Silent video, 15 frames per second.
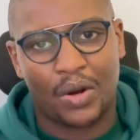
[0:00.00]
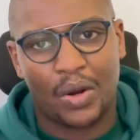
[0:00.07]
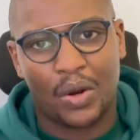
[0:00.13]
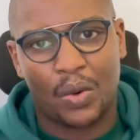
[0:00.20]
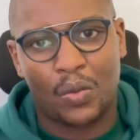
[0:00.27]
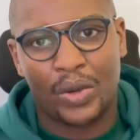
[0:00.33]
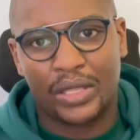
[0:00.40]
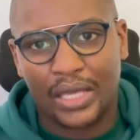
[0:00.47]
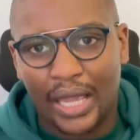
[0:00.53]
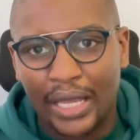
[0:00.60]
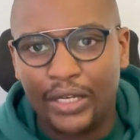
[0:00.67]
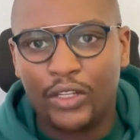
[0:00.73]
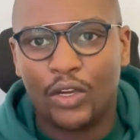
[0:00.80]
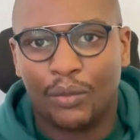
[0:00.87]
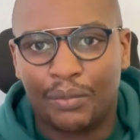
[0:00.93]
within
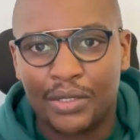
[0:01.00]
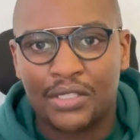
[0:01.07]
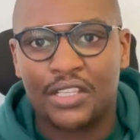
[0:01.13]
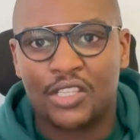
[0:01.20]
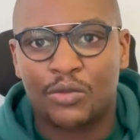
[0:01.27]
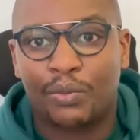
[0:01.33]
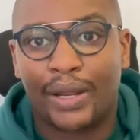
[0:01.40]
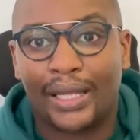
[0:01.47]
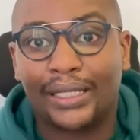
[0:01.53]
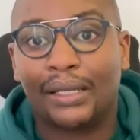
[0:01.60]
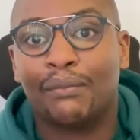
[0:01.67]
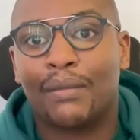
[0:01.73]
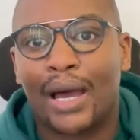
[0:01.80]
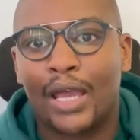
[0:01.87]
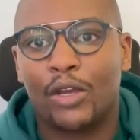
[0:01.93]
your business plan, in
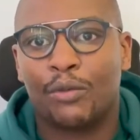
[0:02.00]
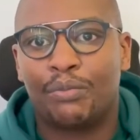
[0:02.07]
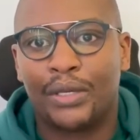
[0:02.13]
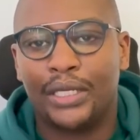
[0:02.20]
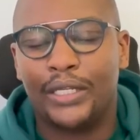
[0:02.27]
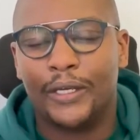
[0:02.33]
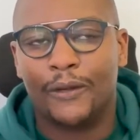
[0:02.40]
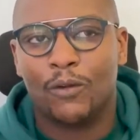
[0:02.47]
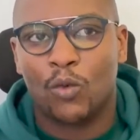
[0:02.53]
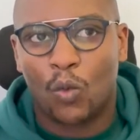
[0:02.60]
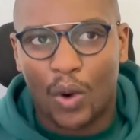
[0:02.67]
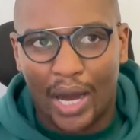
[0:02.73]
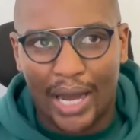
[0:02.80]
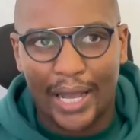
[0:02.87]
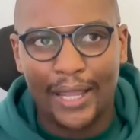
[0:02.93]
my opinion.
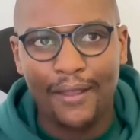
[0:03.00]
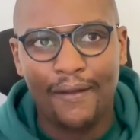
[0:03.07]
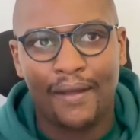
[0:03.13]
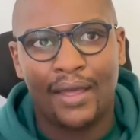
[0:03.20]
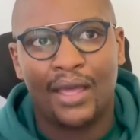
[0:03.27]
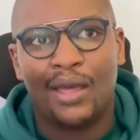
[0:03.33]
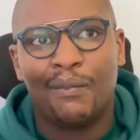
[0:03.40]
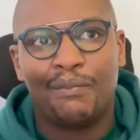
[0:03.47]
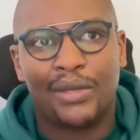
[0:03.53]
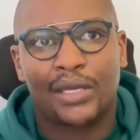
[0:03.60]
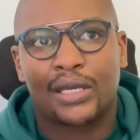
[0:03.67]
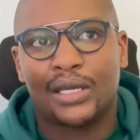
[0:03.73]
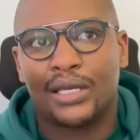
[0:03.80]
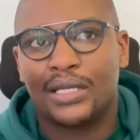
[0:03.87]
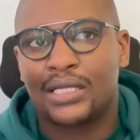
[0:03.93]
Why?
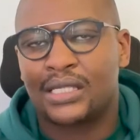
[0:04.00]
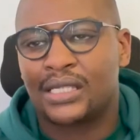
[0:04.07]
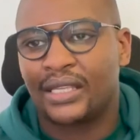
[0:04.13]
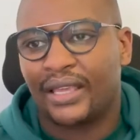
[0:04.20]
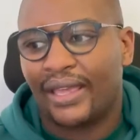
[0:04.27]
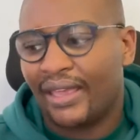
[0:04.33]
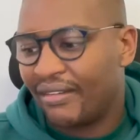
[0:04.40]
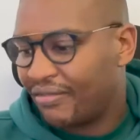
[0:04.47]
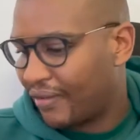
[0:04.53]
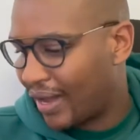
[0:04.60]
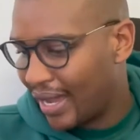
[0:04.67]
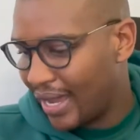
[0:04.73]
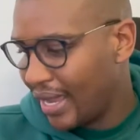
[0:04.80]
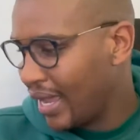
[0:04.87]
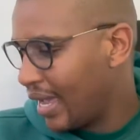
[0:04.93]
Because if
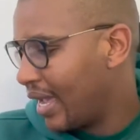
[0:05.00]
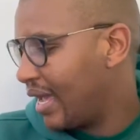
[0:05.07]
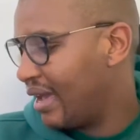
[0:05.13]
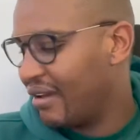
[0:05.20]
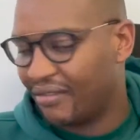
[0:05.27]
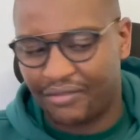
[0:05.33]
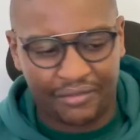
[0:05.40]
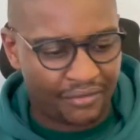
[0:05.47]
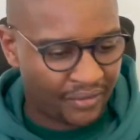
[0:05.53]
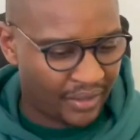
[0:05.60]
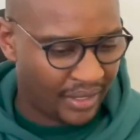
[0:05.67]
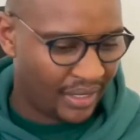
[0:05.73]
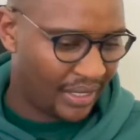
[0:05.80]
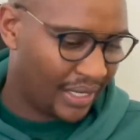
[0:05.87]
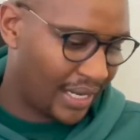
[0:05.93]
I have
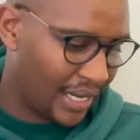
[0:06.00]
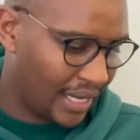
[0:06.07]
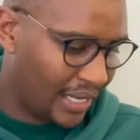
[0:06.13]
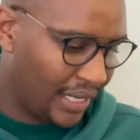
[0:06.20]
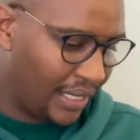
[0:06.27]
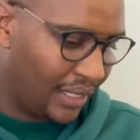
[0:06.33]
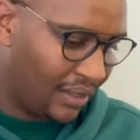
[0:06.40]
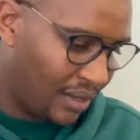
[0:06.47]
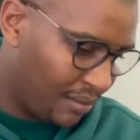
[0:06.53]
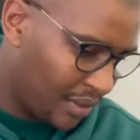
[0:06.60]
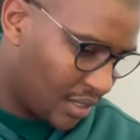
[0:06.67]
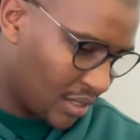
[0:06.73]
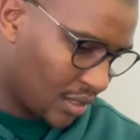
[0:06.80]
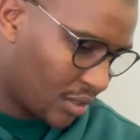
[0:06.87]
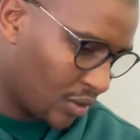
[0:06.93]
let me
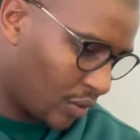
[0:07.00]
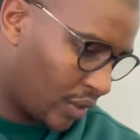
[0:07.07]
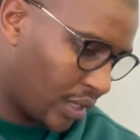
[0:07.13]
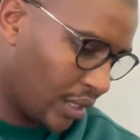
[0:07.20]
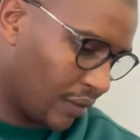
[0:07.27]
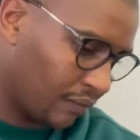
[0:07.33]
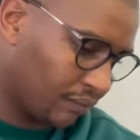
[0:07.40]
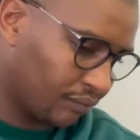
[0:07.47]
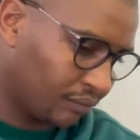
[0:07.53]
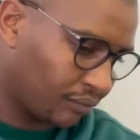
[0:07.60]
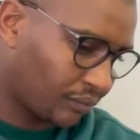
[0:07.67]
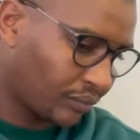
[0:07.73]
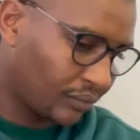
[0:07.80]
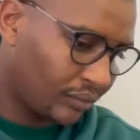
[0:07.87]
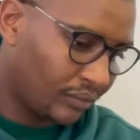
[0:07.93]
just look here.
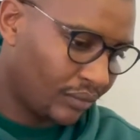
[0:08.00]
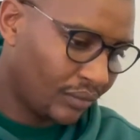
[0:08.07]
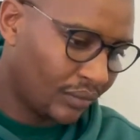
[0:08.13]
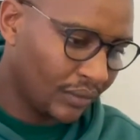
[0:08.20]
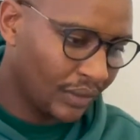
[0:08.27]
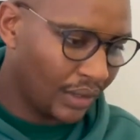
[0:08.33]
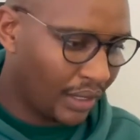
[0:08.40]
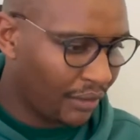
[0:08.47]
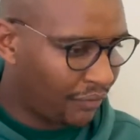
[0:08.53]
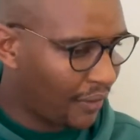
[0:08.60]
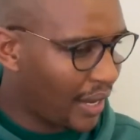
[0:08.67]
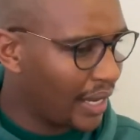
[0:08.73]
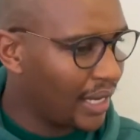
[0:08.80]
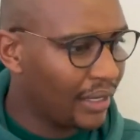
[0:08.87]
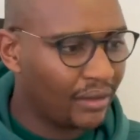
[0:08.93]
If
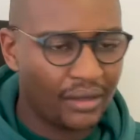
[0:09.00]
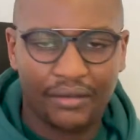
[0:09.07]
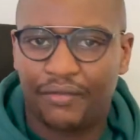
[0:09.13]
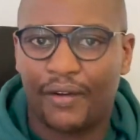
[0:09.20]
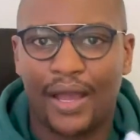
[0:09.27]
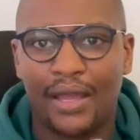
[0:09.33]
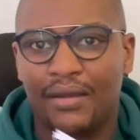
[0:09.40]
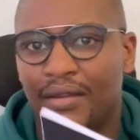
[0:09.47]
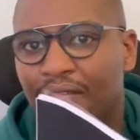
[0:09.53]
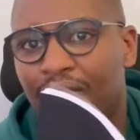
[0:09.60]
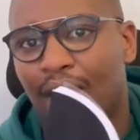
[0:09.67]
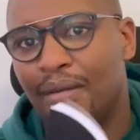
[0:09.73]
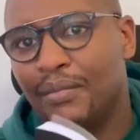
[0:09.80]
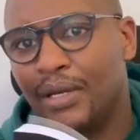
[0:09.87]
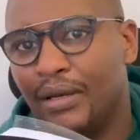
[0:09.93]

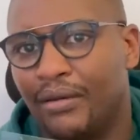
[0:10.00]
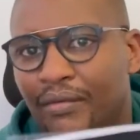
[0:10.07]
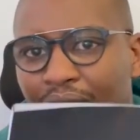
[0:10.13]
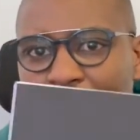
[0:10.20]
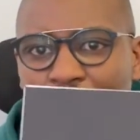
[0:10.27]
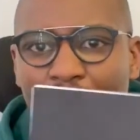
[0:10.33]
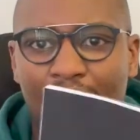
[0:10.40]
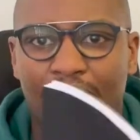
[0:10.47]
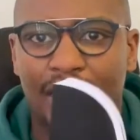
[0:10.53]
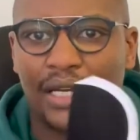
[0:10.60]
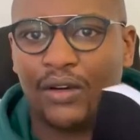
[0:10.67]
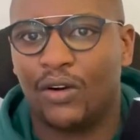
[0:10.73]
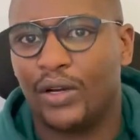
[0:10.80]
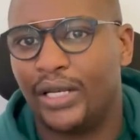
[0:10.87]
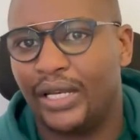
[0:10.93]
I'm a funder
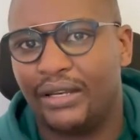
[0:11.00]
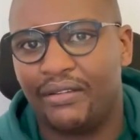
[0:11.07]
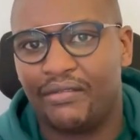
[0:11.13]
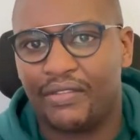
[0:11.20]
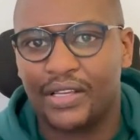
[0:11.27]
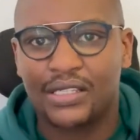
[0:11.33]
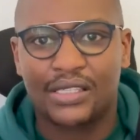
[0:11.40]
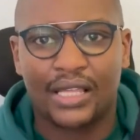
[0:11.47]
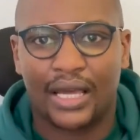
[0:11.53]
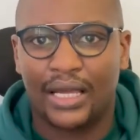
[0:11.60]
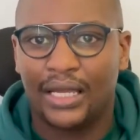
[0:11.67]
or an investor